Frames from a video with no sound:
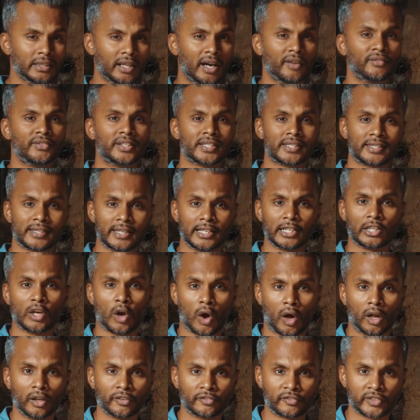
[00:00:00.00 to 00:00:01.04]
love this thing
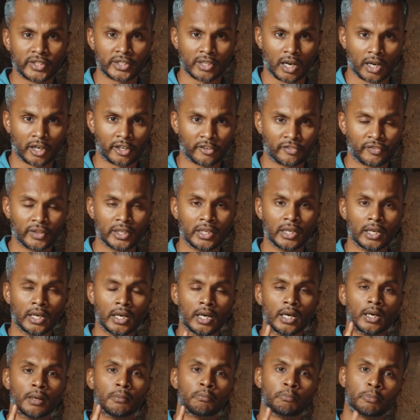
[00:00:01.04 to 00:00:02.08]
called photography,
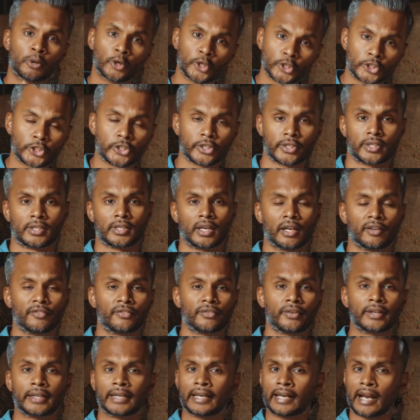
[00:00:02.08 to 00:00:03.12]
push yourself,
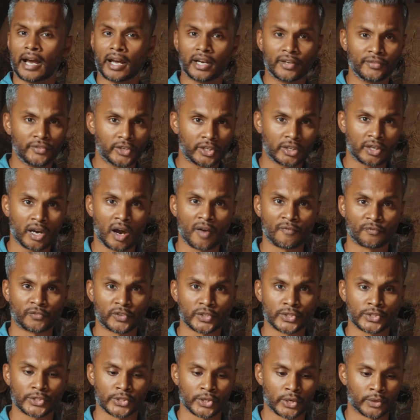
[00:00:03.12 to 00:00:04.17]
get out of your
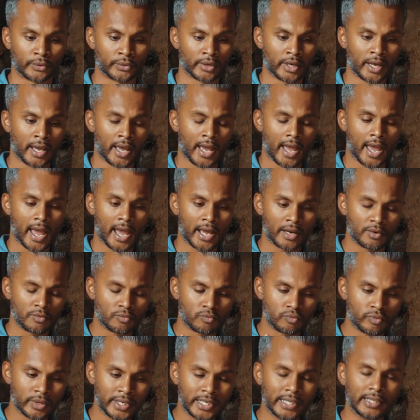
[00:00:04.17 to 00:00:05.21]
comfort zone,
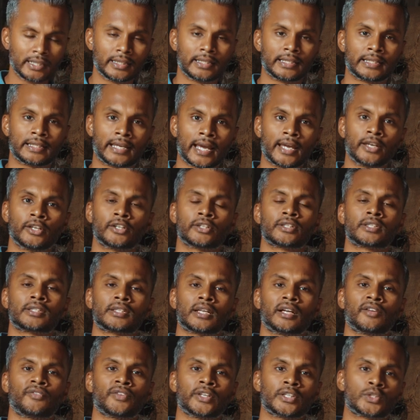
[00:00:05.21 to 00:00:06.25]
and really get
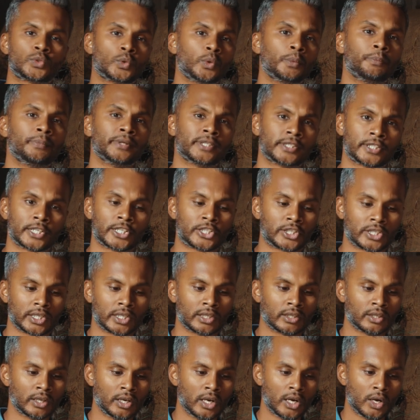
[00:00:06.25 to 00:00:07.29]
yourself into a
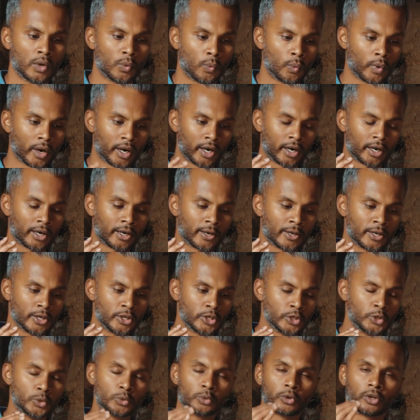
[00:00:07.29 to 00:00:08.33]
position where
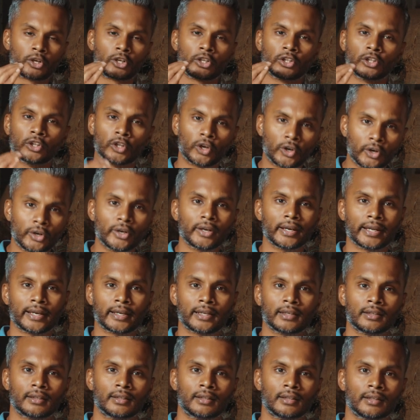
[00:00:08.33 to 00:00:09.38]
you are
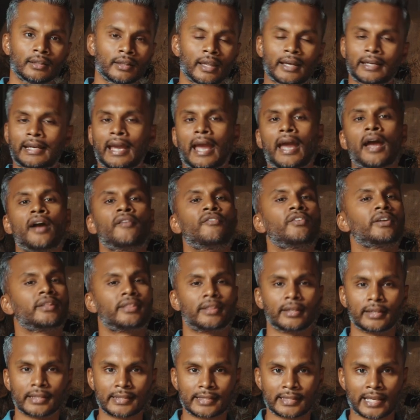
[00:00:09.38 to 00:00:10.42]
learning like
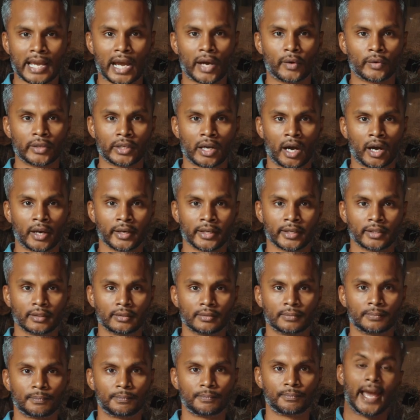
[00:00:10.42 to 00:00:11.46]
everything is counting on it.
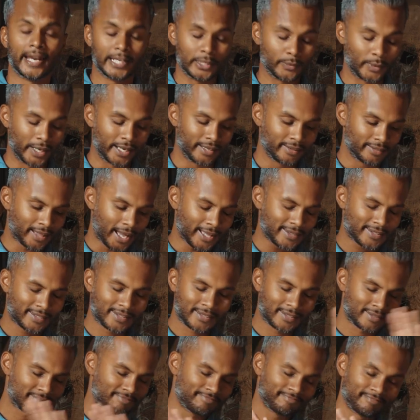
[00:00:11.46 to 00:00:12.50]
Anyway,
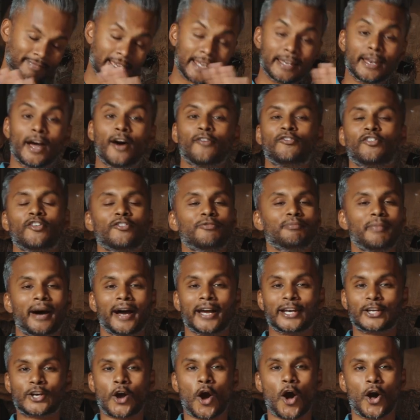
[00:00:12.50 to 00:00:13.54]
that's enough of
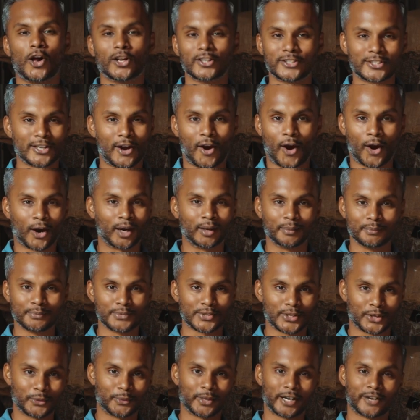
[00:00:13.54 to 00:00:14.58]
my call to arms
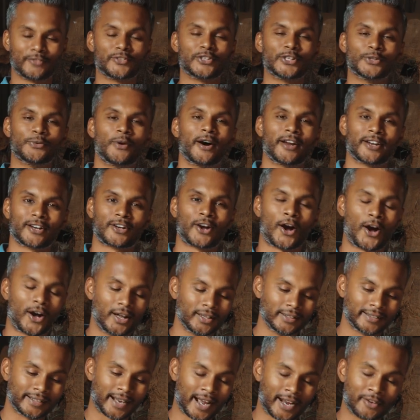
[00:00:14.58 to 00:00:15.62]
or whatever you want to
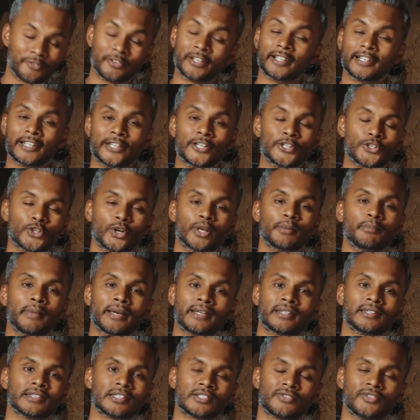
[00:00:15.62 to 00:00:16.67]
call it. I really enjoyed
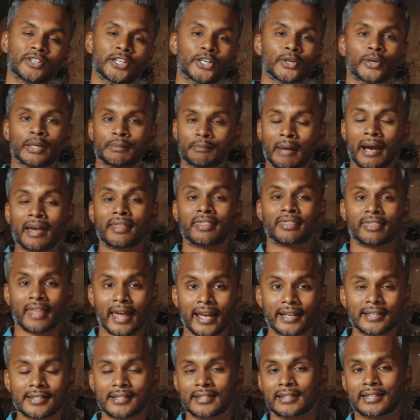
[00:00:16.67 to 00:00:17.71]
making this video, and my
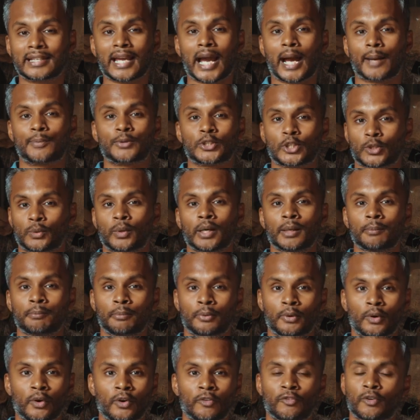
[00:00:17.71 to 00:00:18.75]
thanks to Capture One
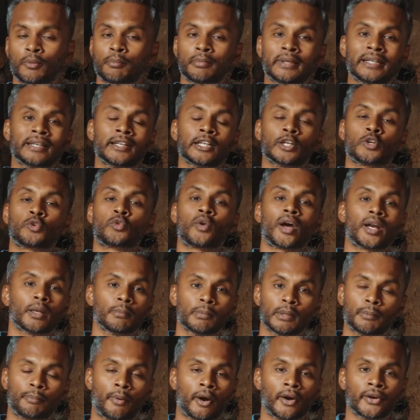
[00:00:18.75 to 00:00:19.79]
Pro for being an
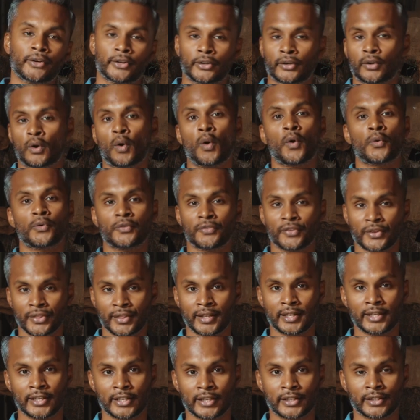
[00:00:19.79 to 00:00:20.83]
incredible partner over
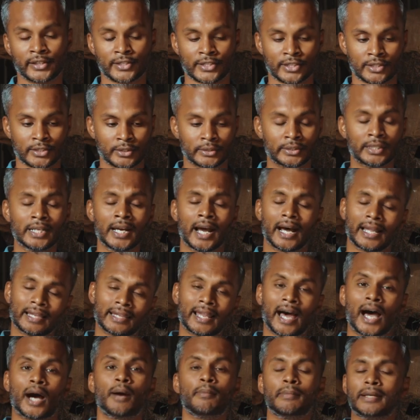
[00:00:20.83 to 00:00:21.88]
the years to
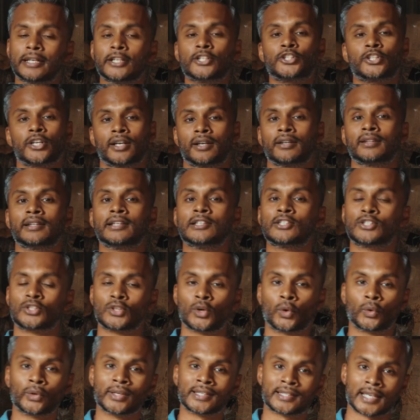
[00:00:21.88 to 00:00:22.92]
allow me to share these
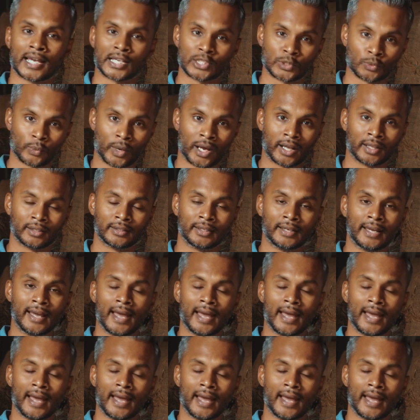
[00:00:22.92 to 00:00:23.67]
stories as well.